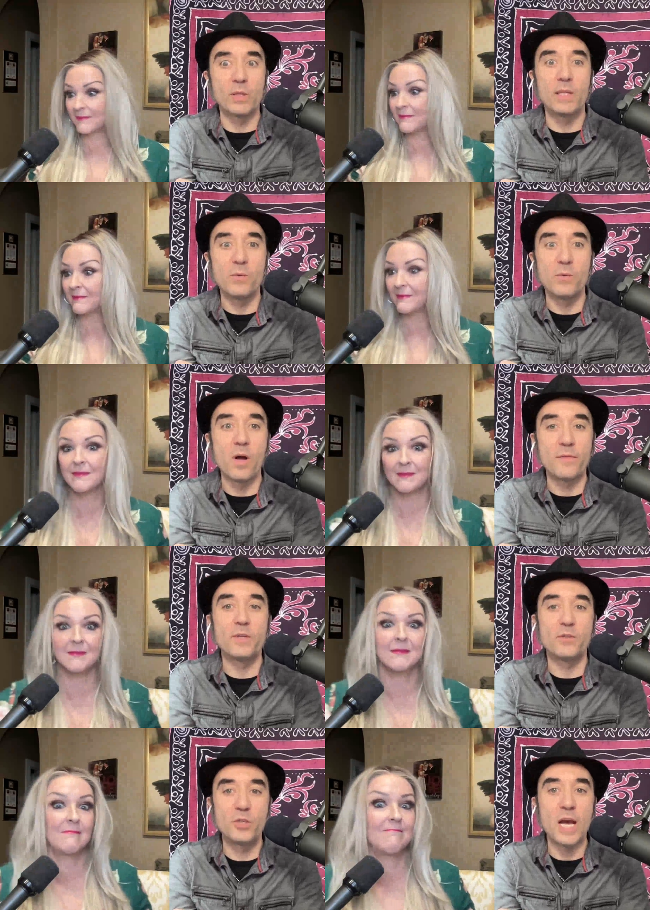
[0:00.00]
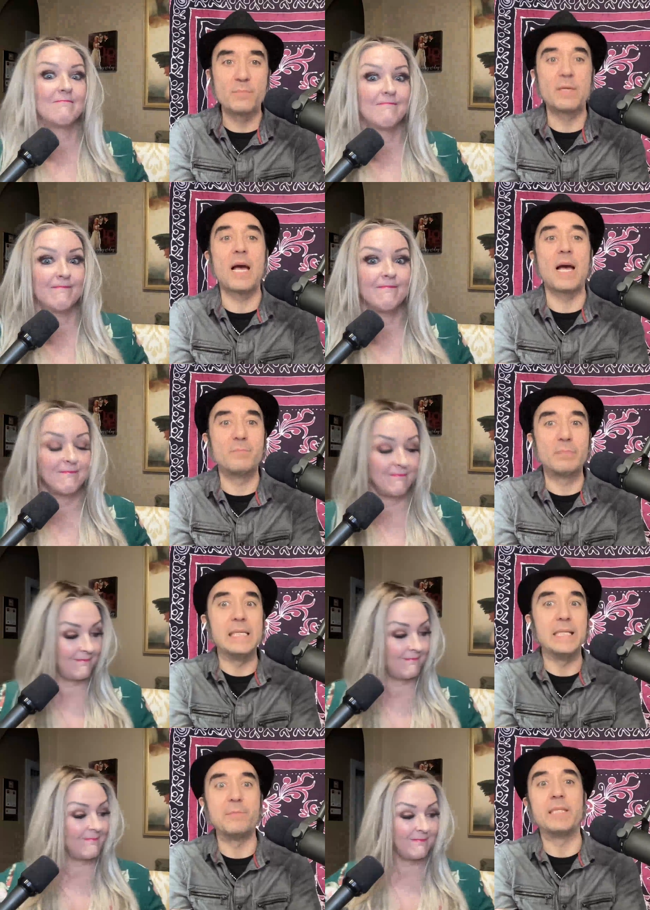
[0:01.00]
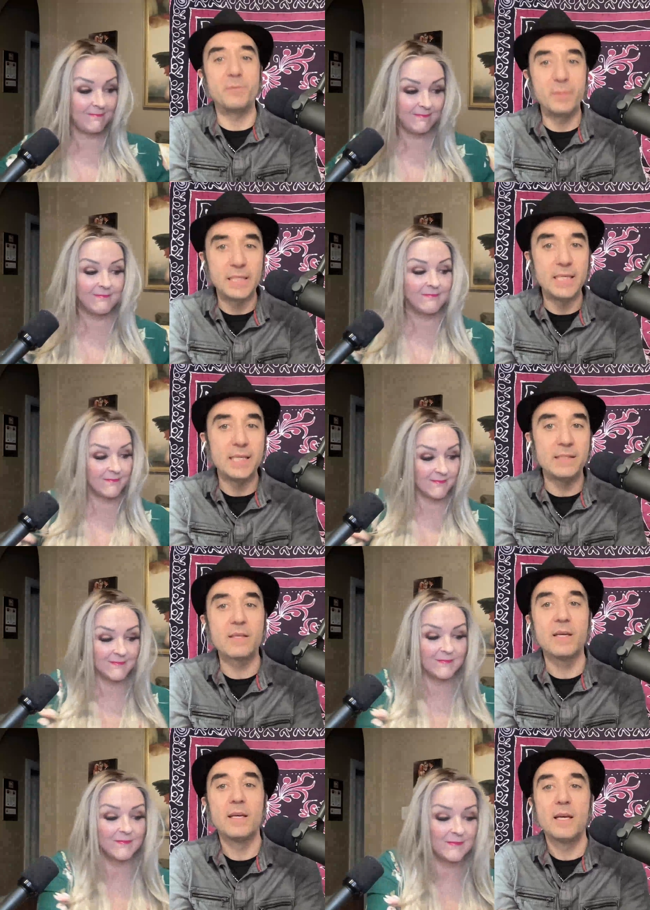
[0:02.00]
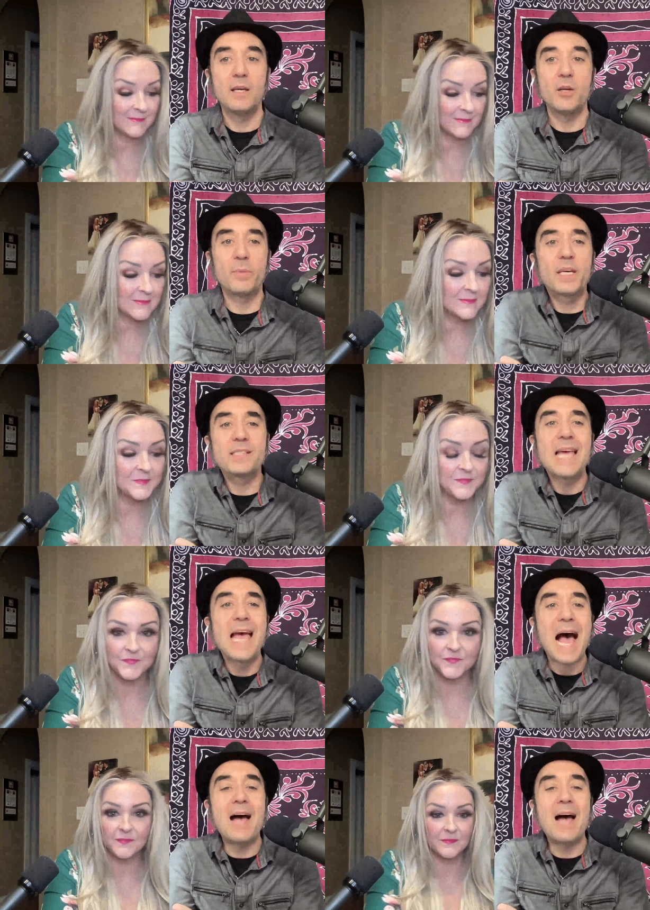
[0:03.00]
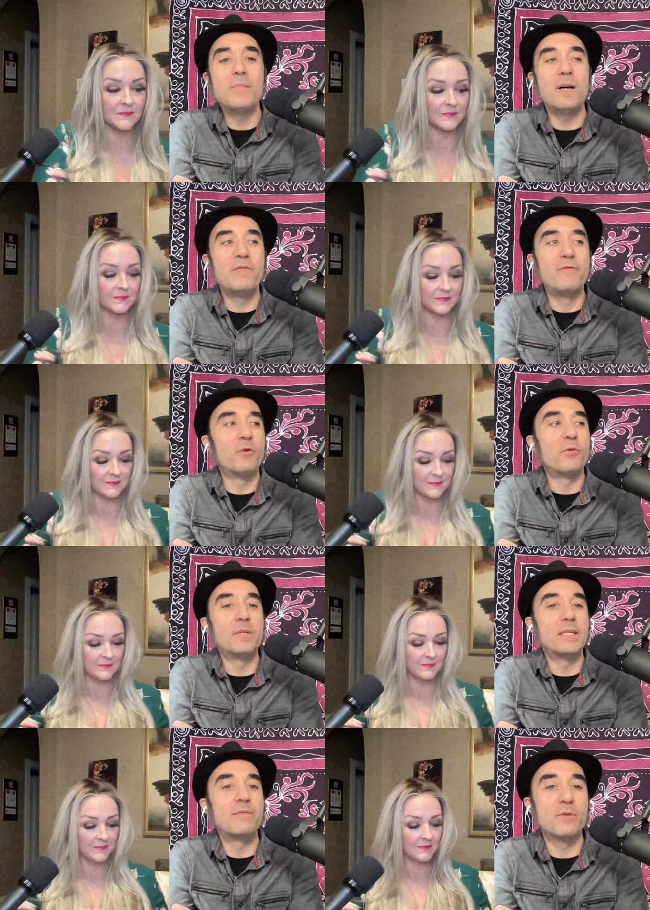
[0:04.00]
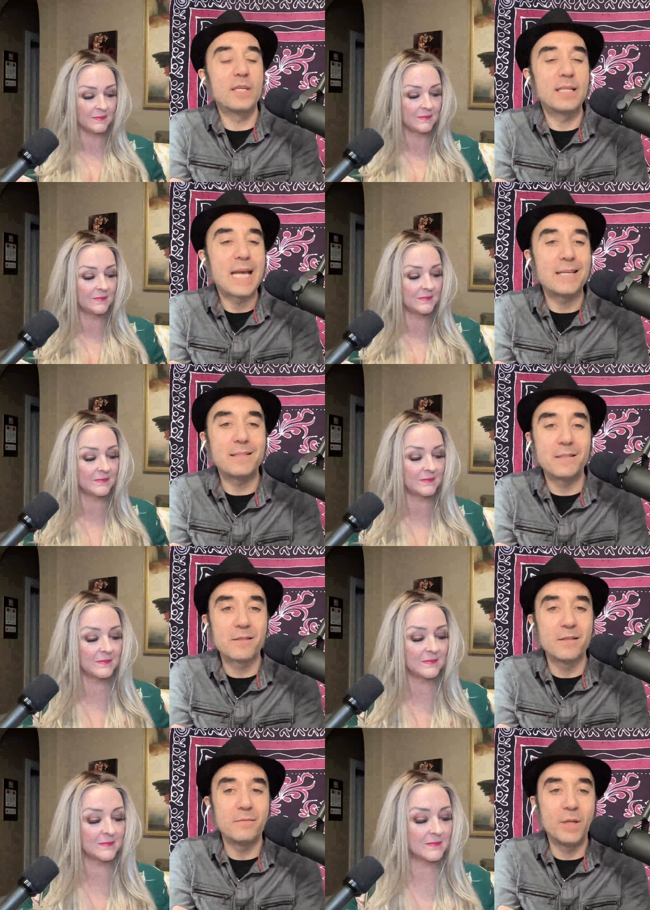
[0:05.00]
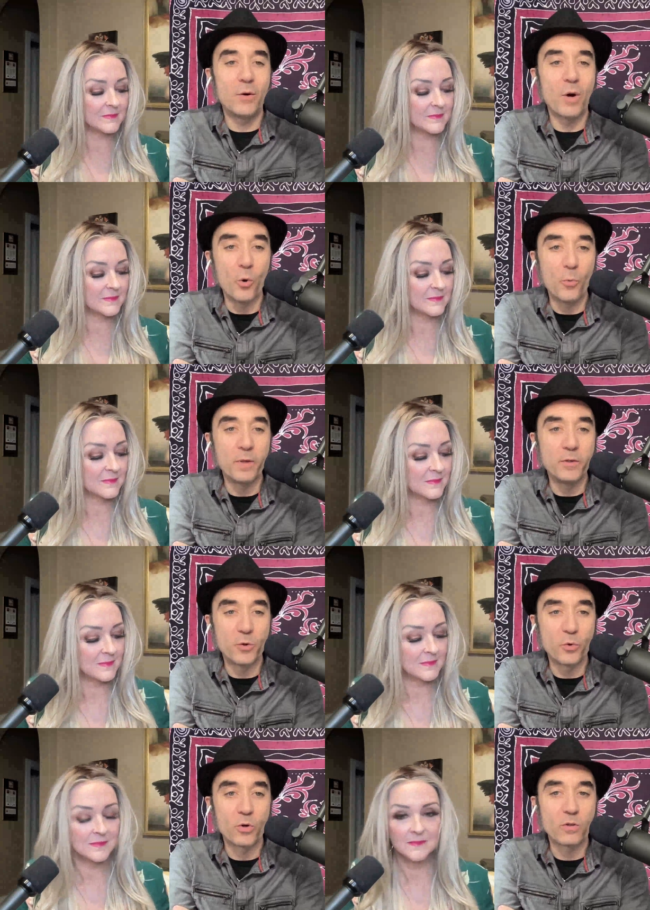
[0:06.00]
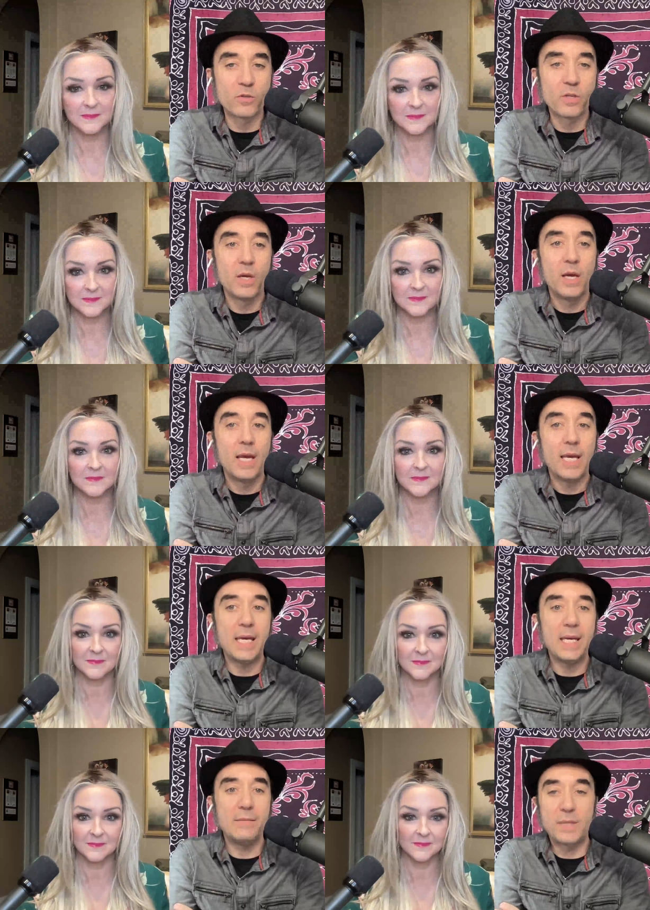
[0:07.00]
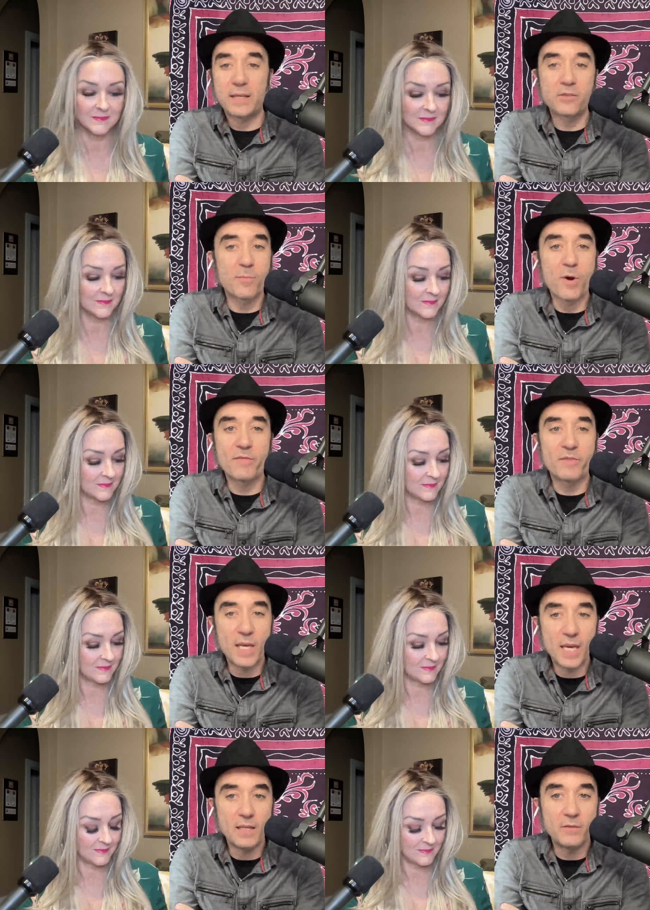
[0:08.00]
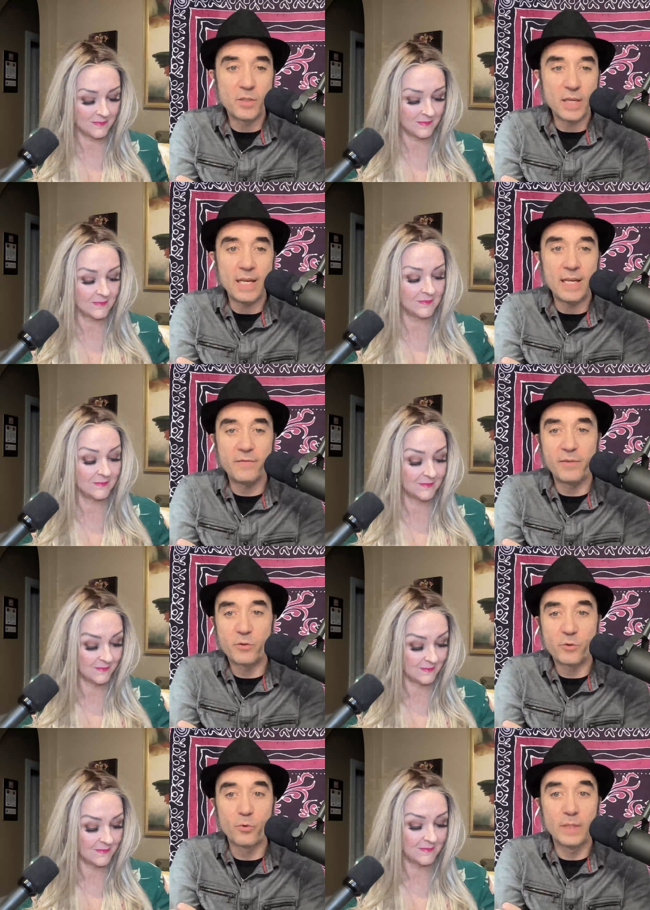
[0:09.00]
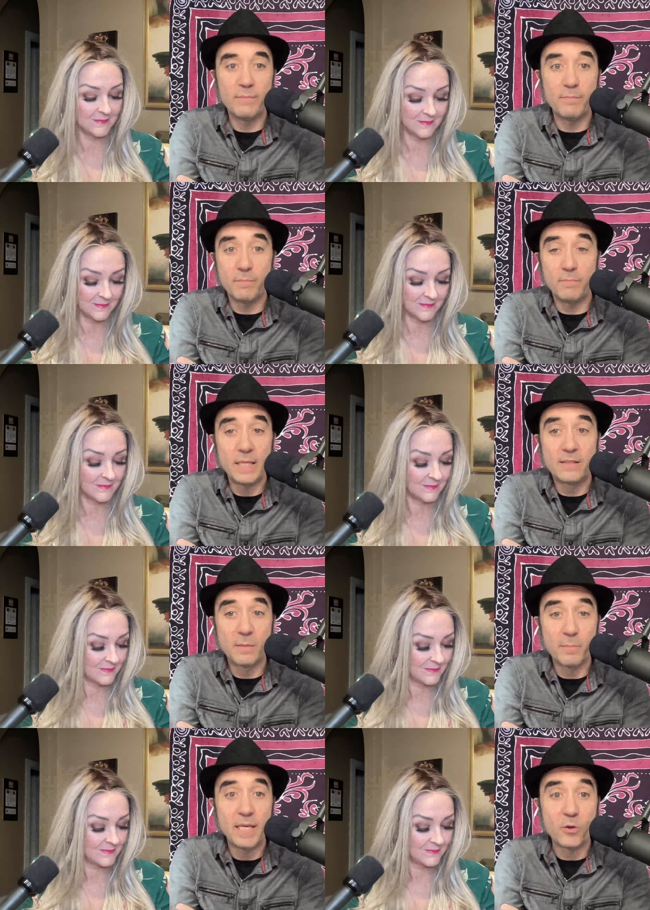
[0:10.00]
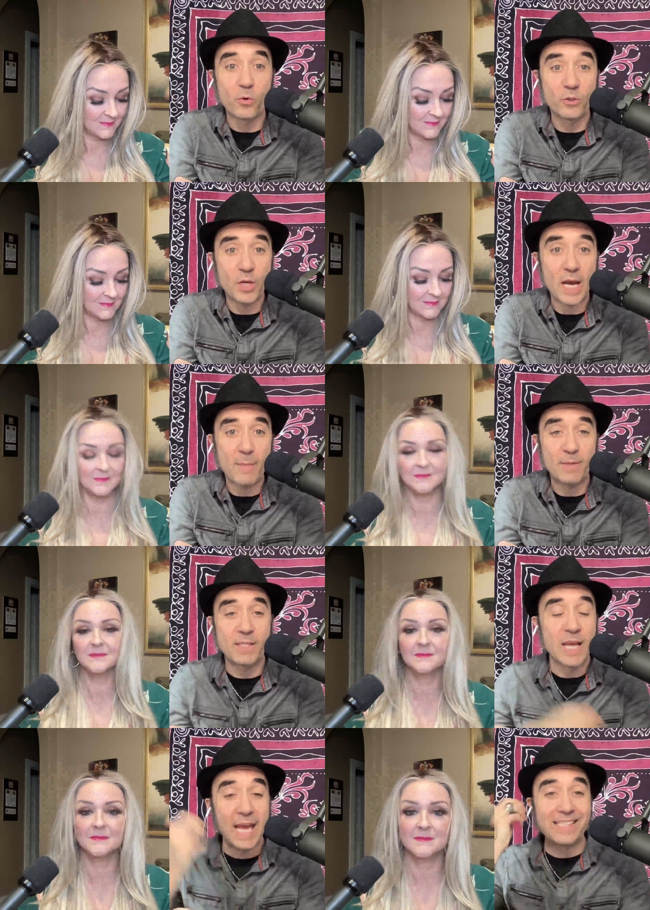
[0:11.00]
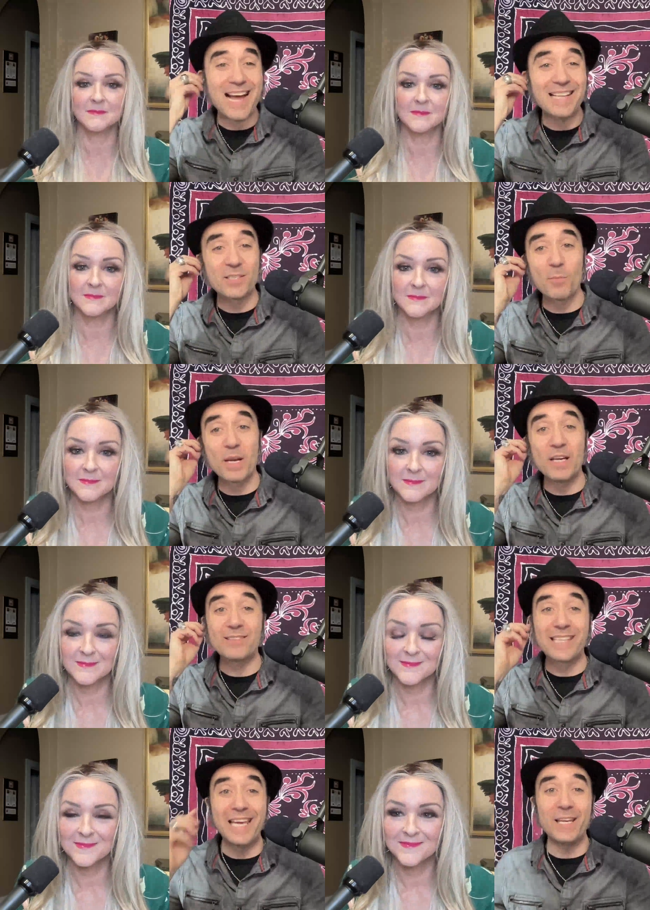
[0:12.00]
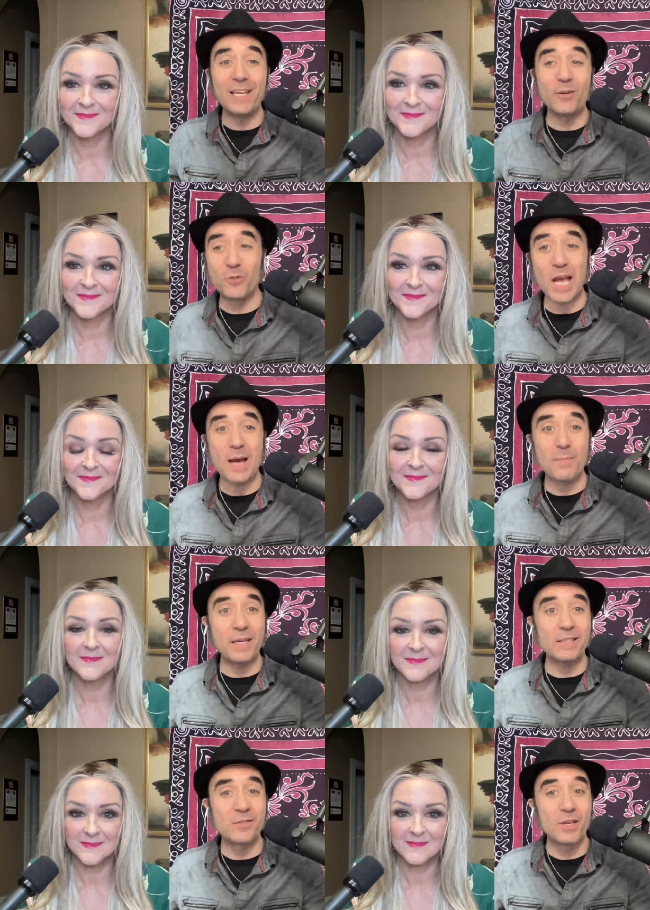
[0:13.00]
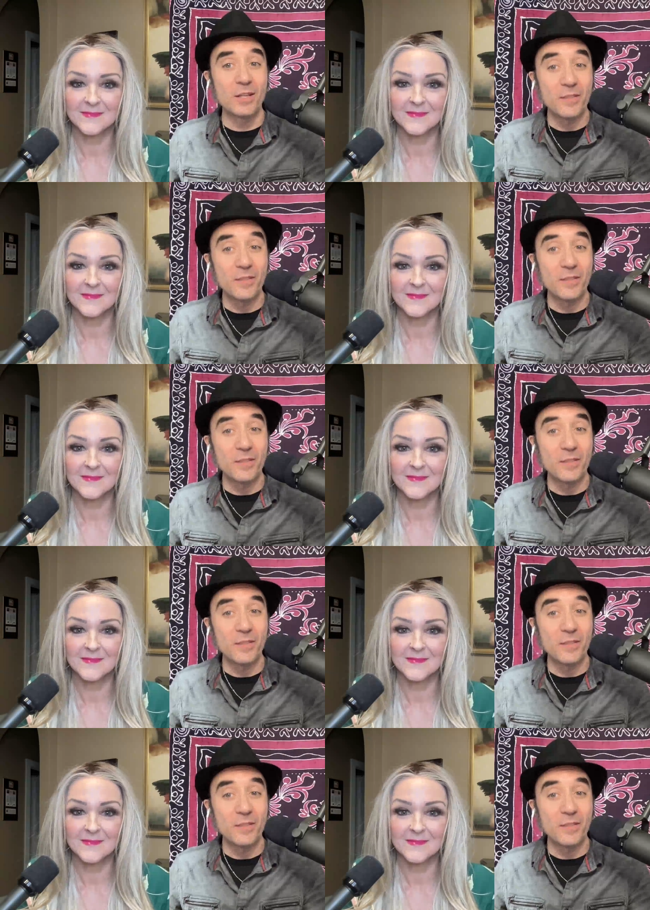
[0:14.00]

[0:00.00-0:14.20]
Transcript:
Speaker 1: I really want this job, God, please, please, please? You know, because I'm a full believer that God doesn't, you know, open doors he kicks them off the hinge and if it's truly meant to be your job it's it's not someone else getting your job it's